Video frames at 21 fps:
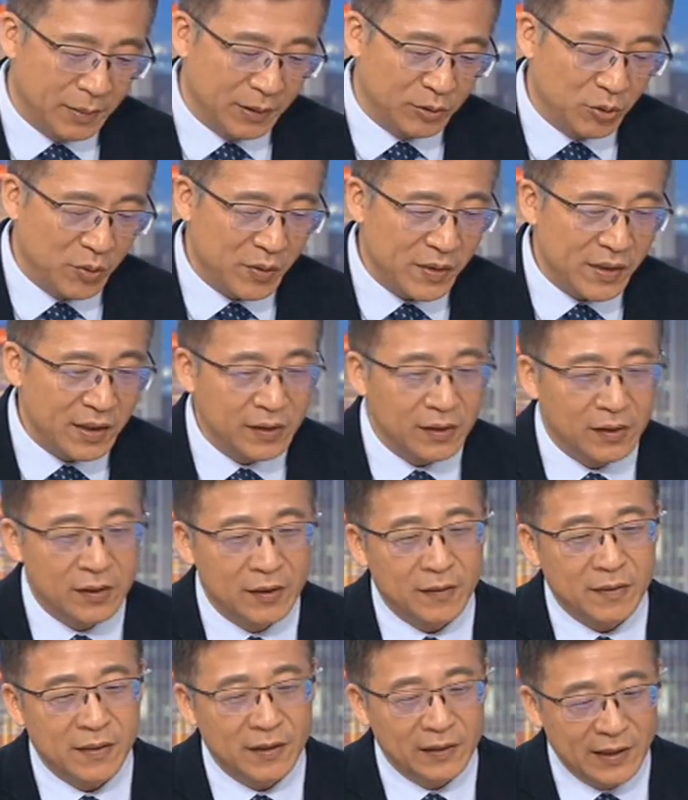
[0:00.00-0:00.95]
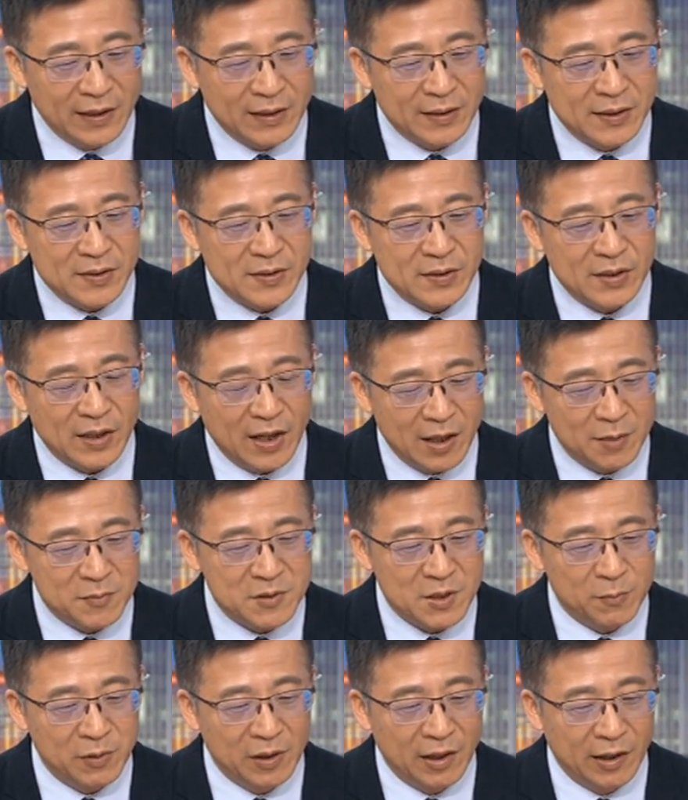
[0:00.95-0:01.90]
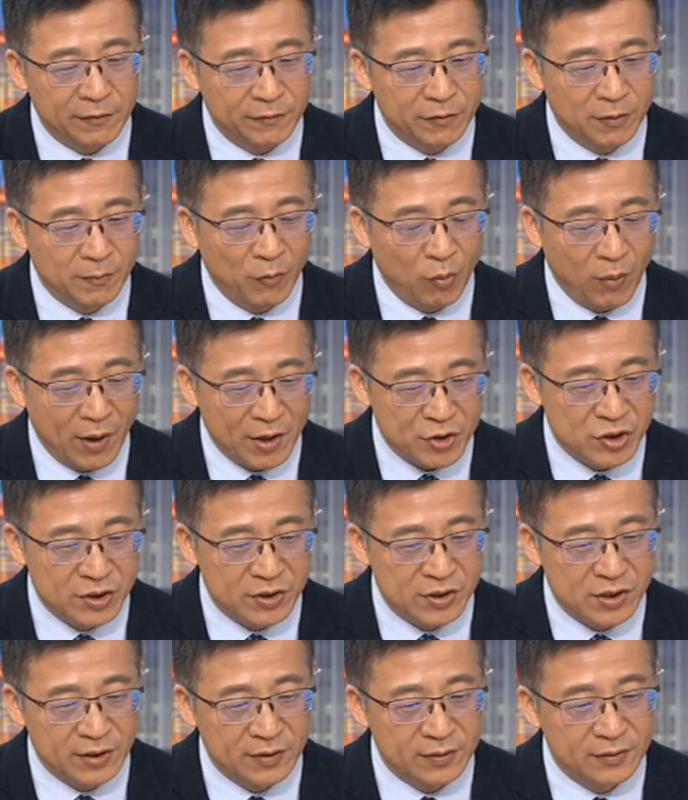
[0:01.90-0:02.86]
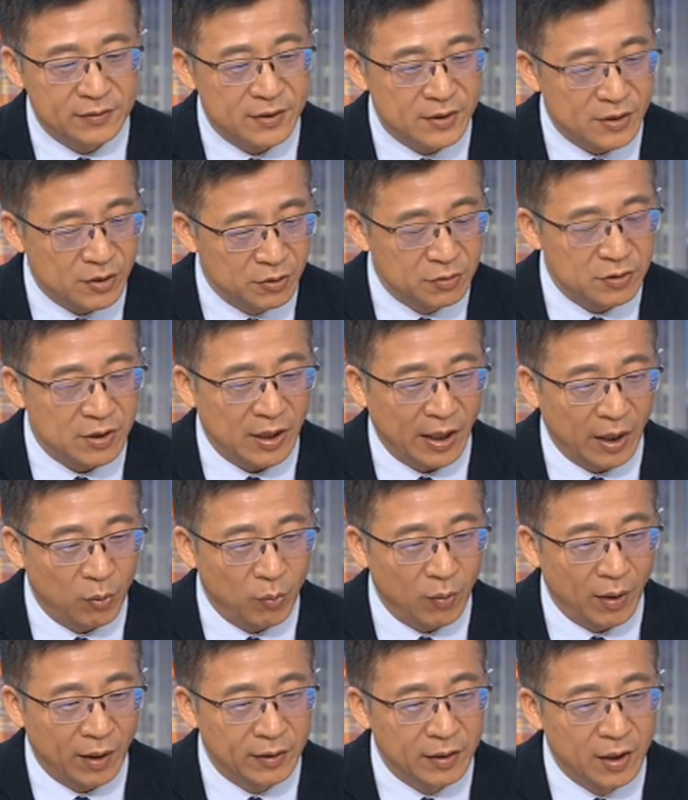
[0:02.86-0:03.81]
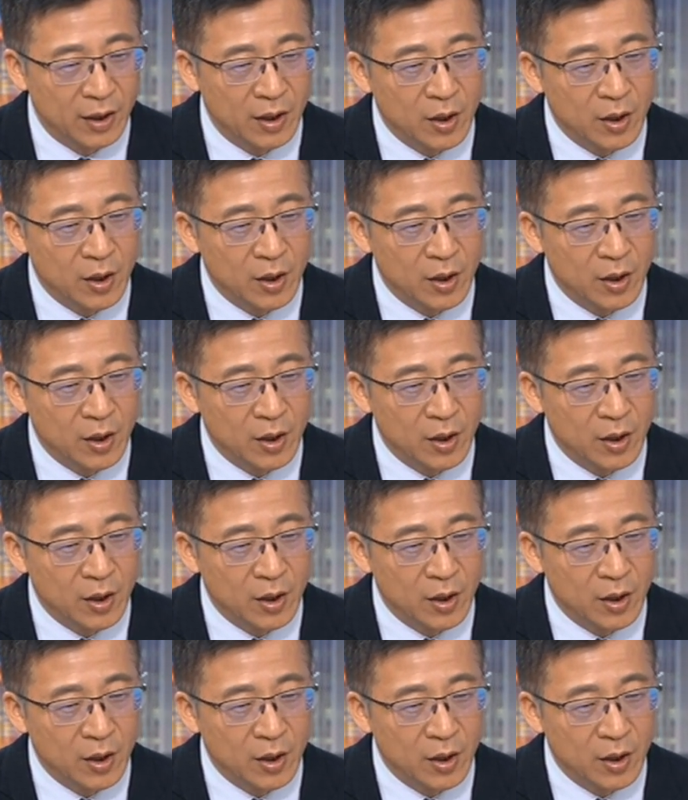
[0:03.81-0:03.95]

but do you think uh, the latest arms supply from Washington to Taiwan